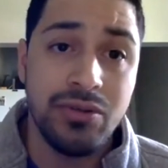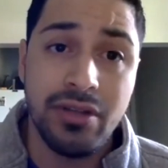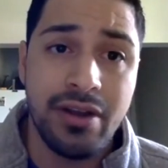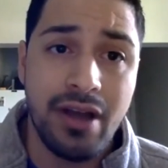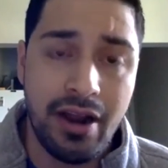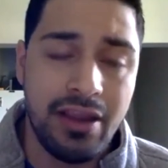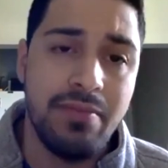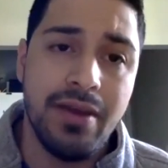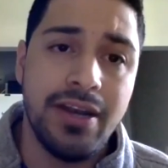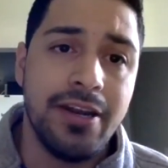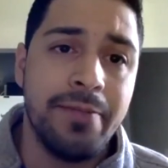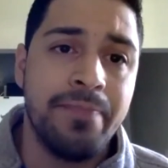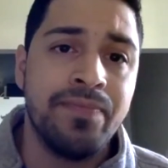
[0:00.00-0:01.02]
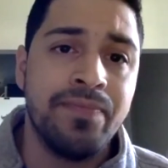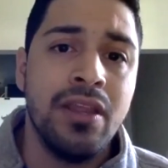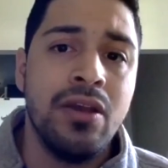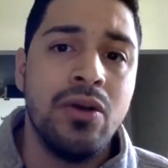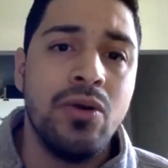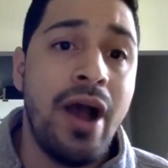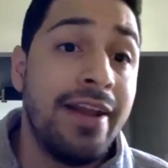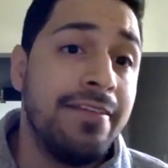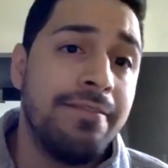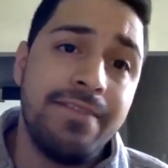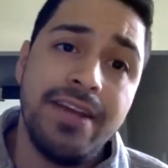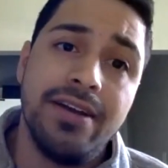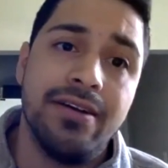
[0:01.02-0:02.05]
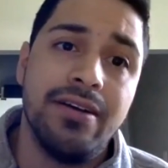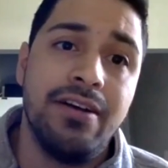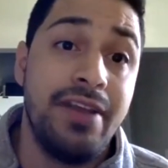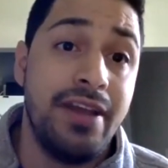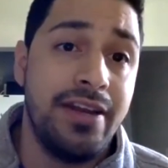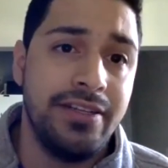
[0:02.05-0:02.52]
undocumented, who had the fear of getting